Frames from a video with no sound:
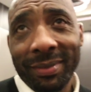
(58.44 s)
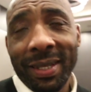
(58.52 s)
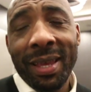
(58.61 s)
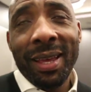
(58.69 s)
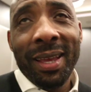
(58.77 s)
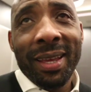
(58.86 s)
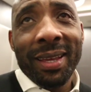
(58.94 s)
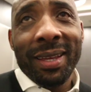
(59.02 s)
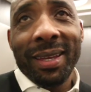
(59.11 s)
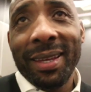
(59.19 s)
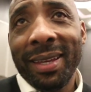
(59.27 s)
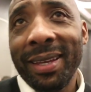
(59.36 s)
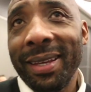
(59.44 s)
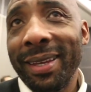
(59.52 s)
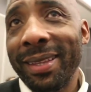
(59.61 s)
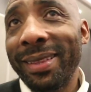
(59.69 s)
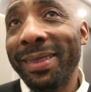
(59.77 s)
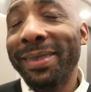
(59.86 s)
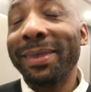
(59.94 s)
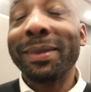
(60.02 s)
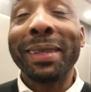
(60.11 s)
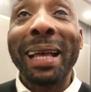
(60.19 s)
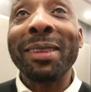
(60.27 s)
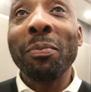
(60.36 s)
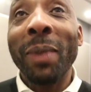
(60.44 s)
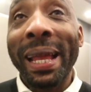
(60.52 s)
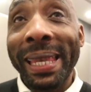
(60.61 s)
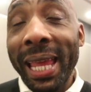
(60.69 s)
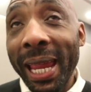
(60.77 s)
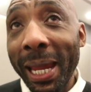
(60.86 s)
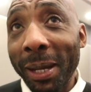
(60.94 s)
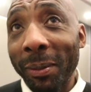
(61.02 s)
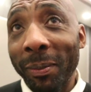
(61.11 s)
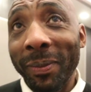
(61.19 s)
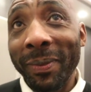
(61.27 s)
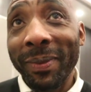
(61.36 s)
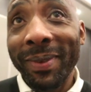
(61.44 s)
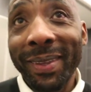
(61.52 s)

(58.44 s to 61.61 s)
Seriously, what is it? That's my name. No,